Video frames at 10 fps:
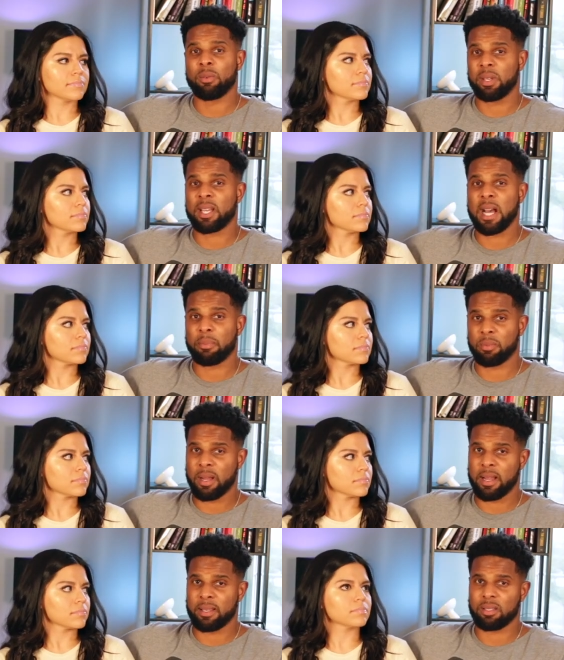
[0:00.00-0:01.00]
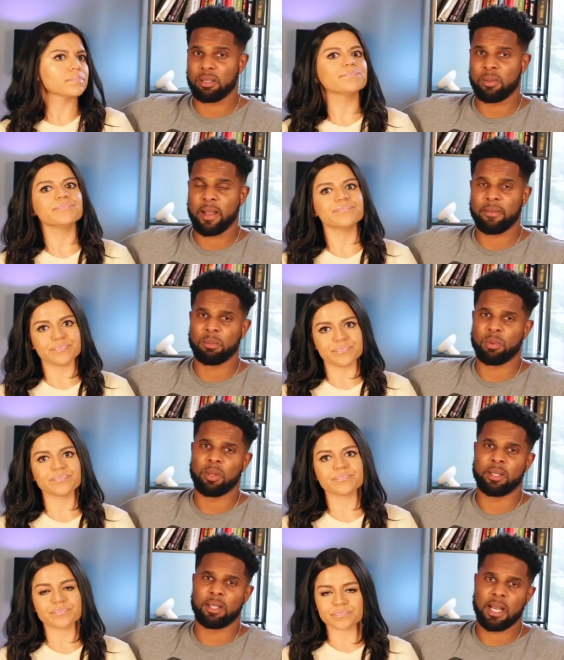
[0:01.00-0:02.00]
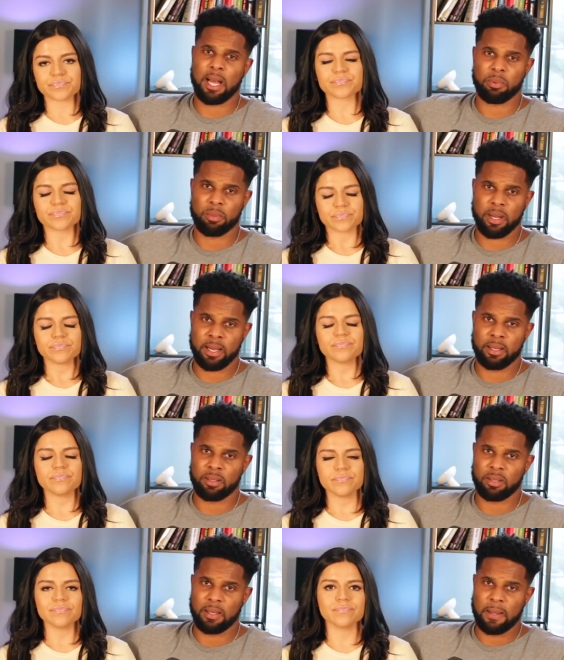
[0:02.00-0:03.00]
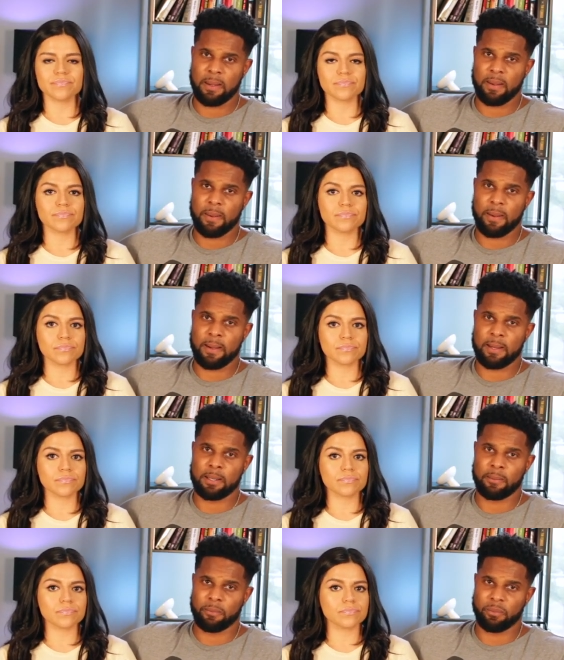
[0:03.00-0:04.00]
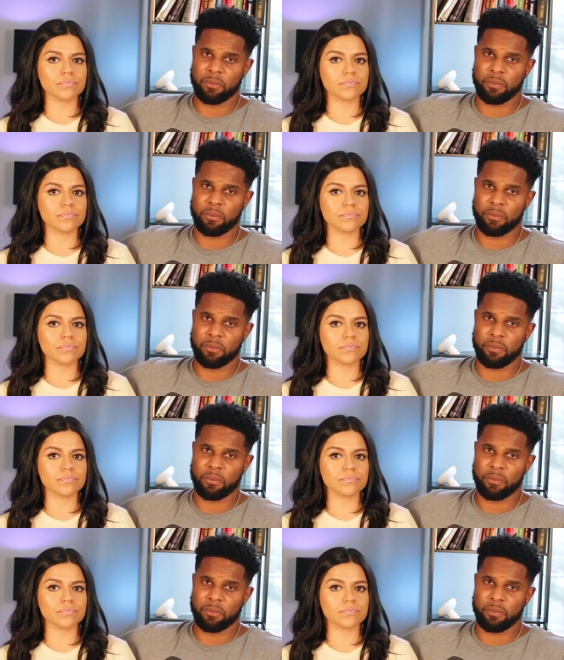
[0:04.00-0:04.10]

Speaker 1: You'll be compromised. You have to be willing to compromise, um,